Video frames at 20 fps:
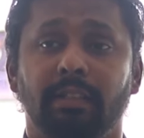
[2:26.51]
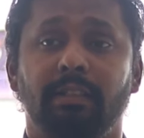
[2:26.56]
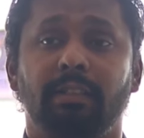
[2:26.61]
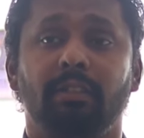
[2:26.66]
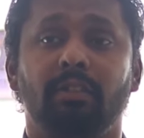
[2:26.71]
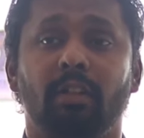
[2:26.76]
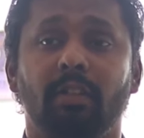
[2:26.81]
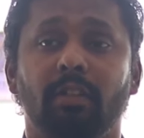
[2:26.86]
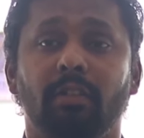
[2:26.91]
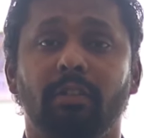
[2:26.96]
this
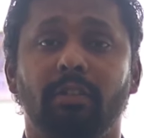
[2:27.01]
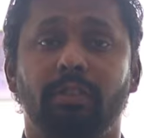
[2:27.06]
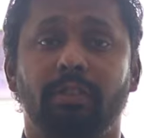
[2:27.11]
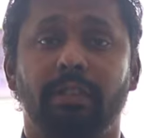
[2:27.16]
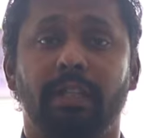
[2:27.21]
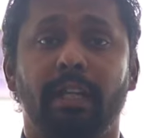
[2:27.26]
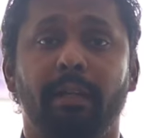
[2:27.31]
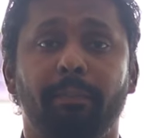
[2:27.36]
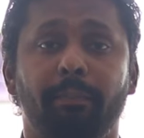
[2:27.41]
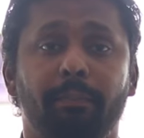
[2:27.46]
is going to
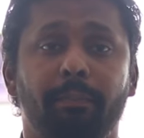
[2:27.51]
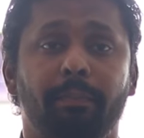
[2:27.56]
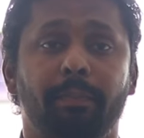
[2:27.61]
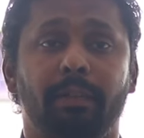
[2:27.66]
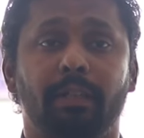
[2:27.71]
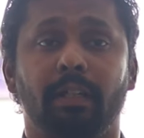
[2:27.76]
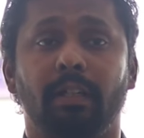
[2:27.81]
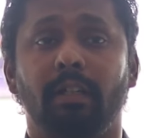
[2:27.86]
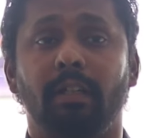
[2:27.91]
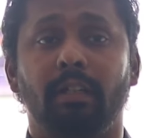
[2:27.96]
shape
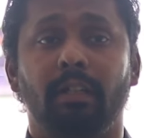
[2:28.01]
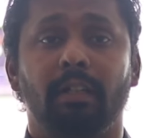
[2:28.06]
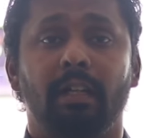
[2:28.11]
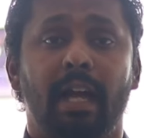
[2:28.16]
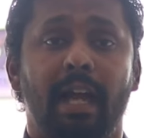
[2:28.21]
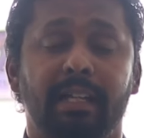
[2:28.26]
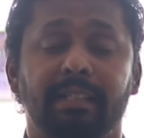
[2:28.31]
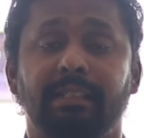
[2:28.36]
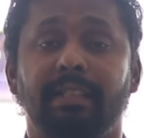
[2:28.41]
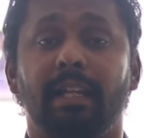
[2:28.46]
the
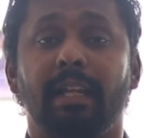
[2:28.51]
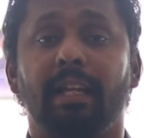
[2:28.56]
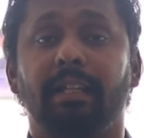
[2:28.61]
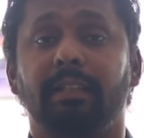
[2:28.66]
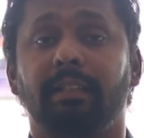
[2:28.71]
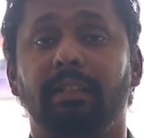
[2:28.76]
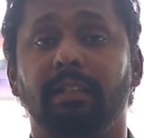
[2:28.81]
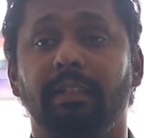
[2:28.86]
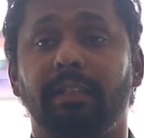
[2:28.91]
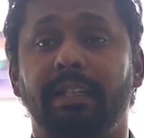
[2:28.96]
and
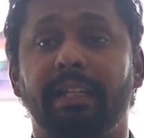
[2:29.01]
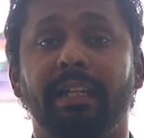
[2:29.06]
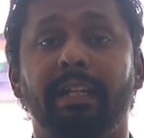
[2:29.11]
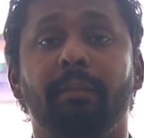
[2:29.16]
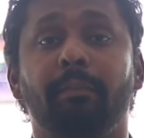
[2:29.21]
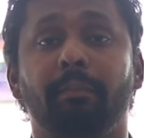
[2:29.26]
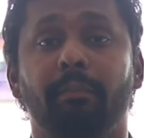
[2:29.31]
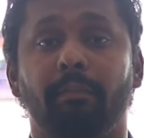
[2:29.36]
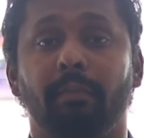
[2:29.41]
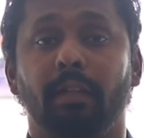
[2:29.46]
select the
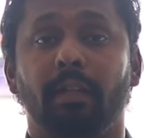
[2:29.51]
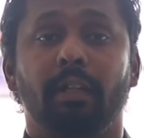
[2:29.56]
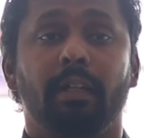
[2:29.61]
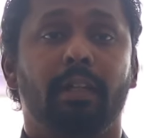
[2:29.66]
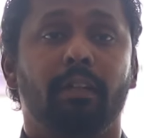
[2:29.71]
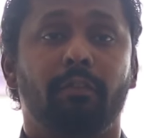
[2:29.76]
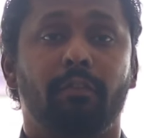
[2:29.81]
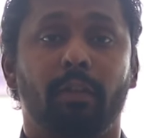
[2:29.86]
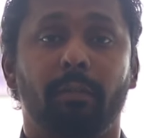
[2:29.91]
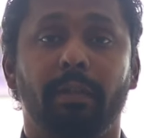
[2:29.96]
team
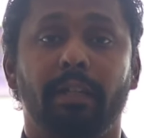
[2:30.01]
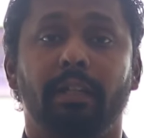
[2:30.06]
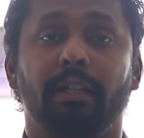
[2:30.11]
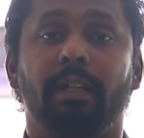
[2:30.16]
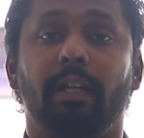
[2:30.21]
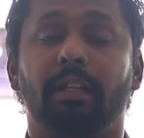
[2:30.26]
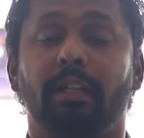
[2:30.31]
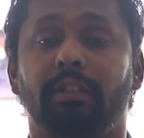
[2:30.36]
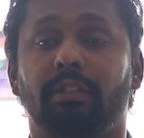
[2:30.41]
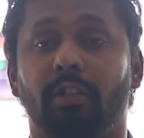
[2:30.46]
from
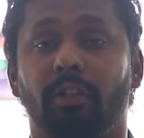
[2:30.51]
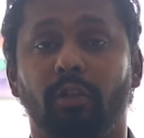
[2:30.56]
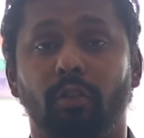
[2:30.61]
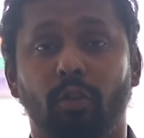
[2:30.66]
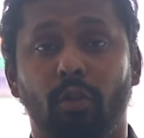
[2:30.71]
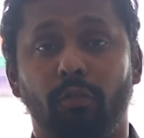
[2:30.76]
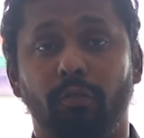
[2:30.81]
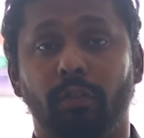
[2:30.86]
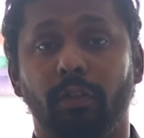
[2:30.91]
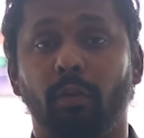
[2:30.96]
India that's going to
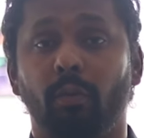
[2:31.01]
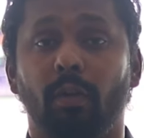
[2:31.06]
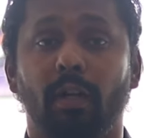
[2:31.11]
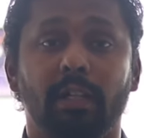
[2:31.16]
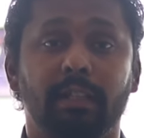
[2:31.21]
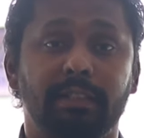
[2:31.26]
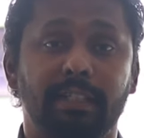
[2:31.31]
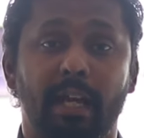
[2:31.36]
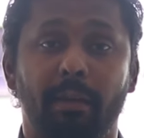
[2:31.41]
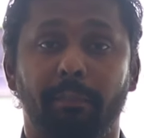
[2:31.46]
go for the
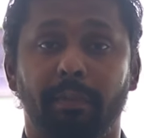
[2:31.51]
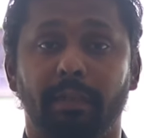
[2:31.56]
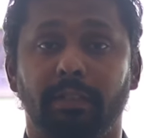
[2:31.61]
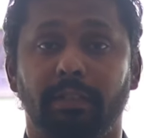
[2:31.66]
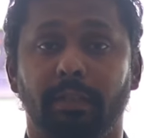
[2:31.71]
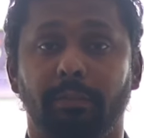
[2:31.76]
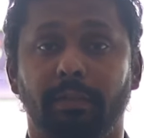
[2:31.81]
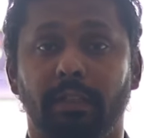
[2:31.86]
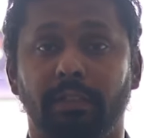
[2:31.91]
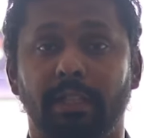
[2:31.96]
World
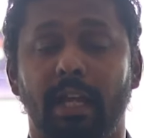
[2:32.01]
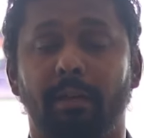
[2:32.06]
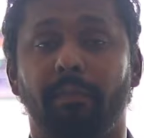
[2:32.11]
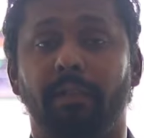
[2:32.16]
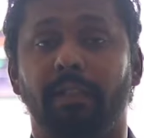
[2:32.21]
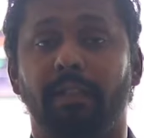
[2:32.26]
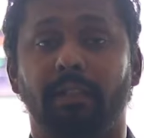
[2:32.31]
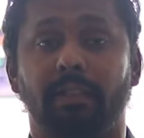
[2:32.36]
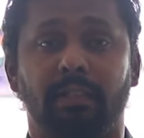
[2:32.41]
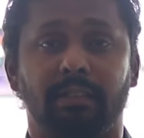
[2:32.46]
Championships that's
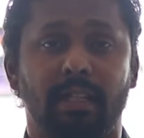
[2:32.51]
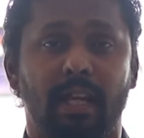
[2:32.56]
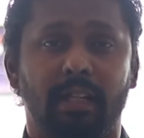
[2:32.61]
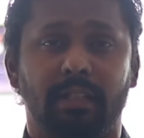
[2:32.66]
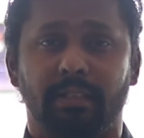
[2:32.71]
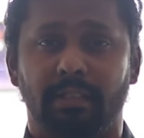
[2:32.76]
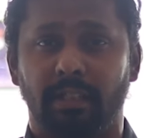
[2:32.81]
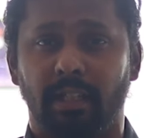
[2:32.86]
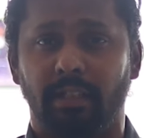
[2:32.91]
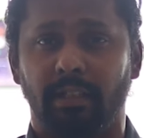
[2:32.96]
happening in
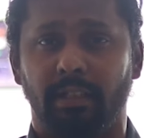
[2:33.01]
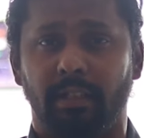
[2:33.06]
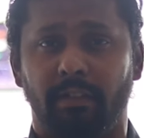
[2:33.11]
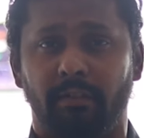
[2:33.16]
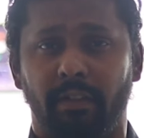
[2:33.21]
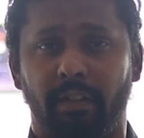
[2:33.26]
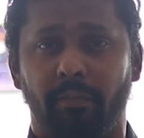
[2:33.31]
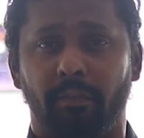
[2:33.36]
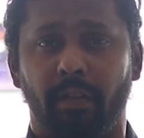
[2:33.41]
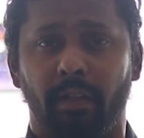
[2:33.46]
Kazakhstan in
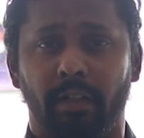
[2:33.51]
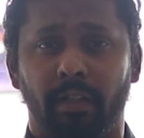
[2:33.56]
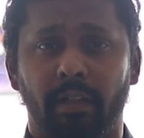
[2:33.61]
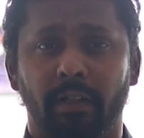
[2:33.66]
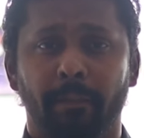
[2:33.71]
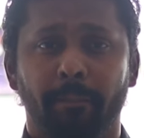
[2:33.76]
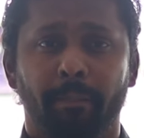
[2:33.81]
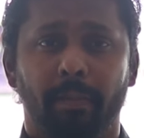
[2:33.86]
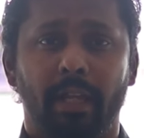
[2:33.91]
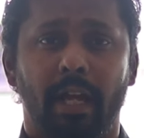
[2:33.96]
November,
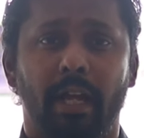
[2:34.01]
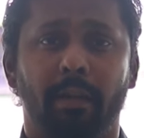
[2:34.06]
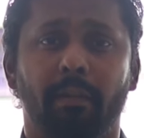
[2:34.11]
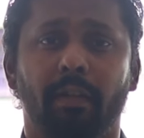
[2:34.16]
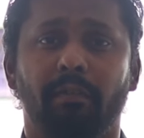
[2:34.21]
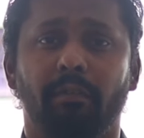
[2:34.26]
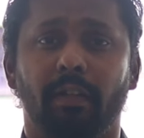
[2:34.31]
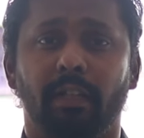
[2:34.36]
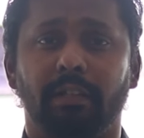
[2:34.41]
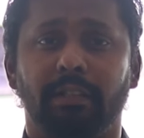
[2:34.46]
the
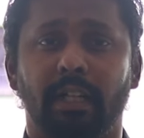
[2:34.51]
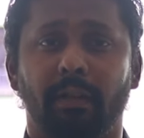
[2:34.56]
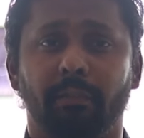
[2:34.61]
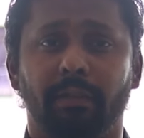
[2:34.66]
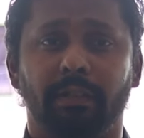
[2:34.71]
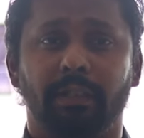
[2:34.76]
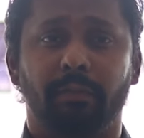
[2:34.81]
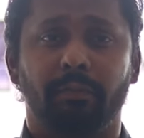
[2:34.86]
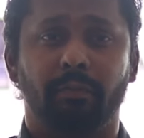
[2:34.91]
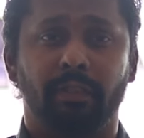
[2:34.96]
IMMAF World
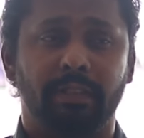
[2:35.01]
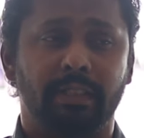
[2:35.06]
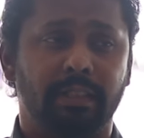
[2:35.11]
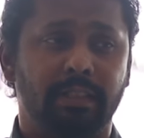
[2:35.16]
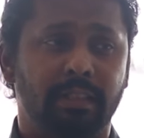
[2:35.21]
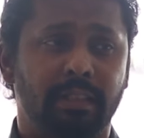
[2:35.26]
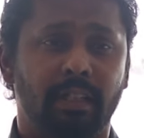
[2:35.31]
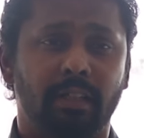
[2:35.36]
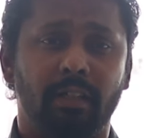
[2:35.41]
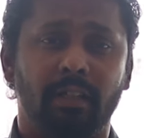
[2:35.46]
Championship, which
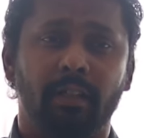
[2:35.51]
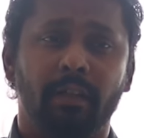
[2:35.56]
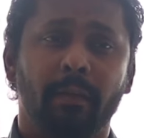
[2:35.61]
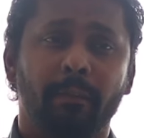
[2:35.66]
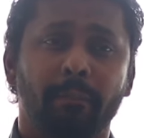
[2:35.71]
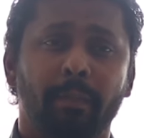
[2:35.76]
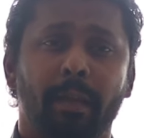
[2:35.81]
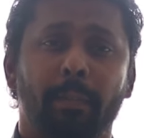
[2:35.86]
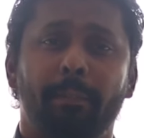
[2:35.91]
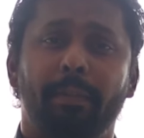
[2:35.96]
is the
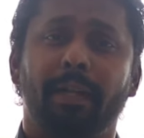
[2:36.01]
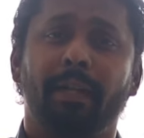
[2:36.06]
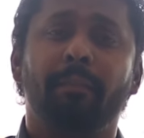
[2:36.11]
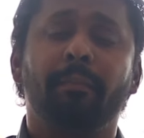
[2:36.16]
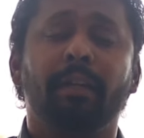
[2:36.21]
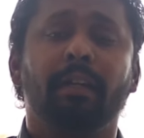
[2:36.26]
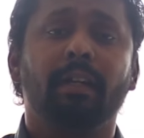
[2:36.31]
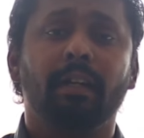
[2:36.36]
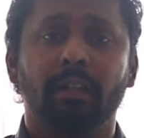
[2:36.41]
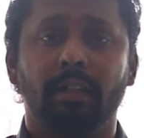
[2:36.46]

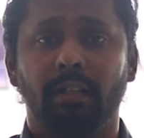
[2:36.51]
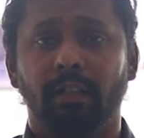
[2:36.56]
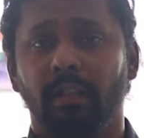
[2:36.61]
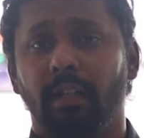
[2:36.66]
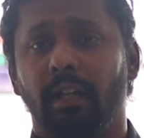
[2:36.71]
premier